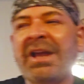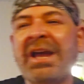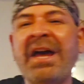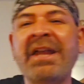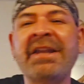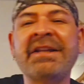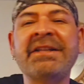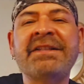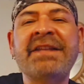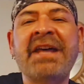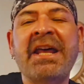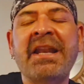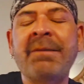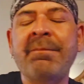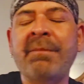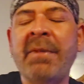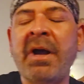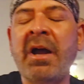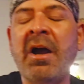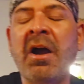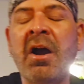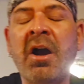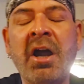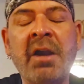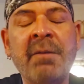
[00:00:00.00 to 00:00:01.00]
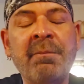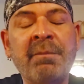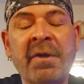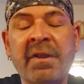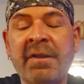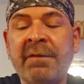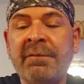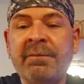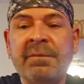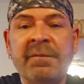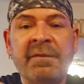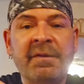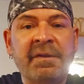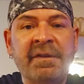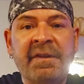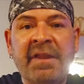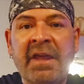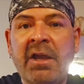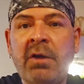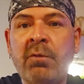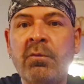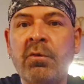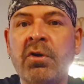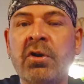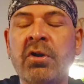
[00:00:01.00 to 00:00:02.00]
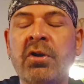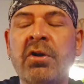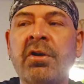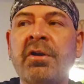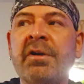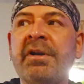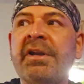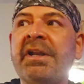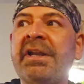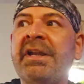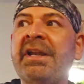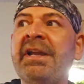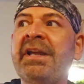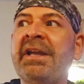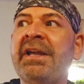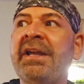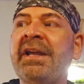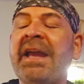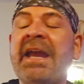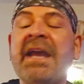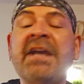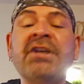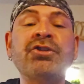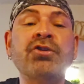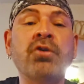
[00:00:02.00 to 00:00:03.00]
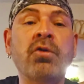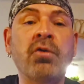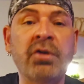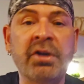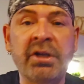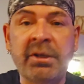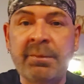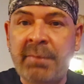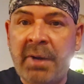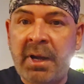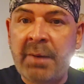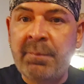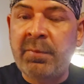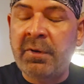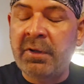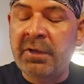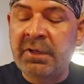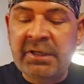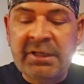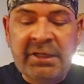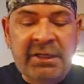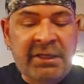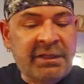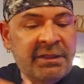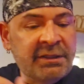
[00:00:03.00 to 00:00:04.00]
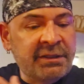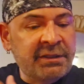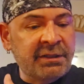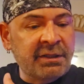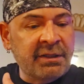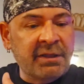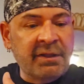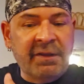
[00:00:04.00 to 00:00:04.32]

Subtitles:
kind of sat in my heart, but they were escorted by police.